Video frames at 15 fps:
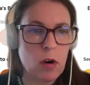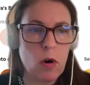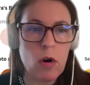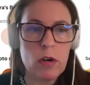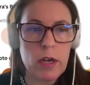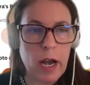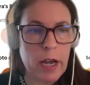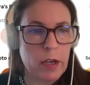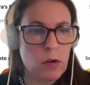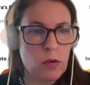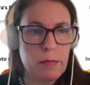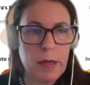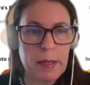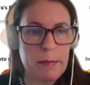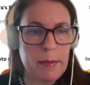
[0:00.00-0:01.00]
or I
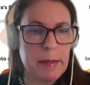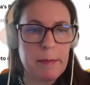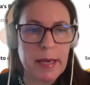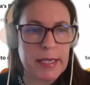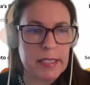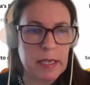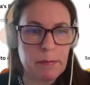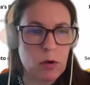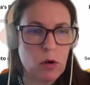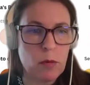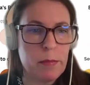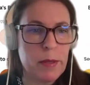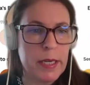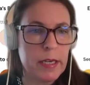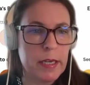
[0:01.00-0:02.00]
could maybe mix up
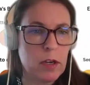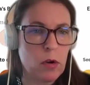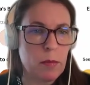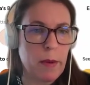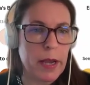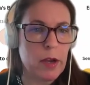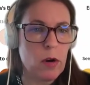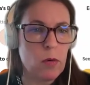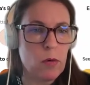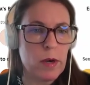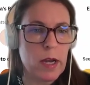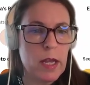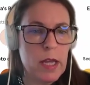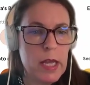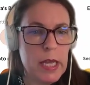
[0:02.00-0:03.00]
completely on my
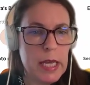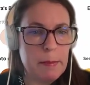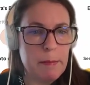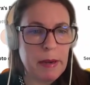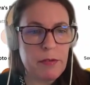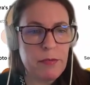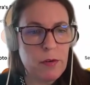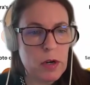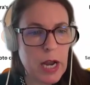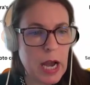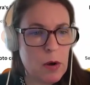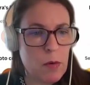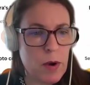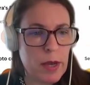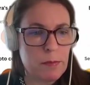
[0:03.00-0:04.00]
own. But for
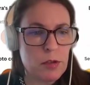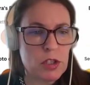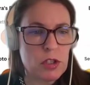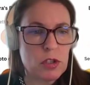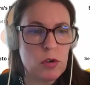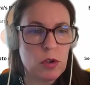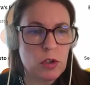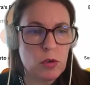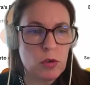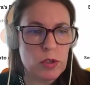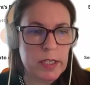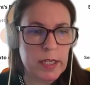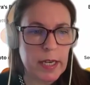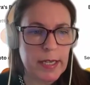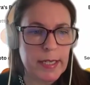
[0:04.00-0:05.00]
now, I'm just going to
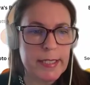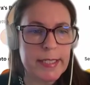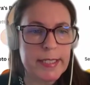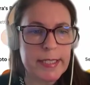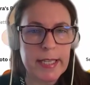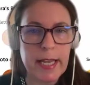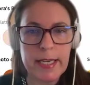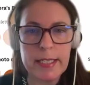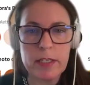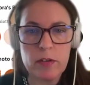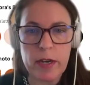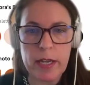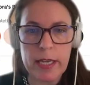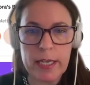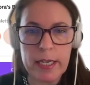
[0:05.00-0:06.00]
select this light
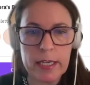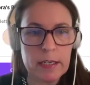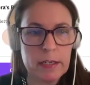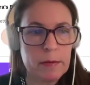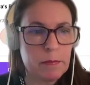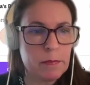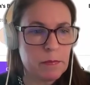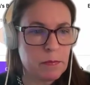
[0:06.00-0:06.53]
gray here.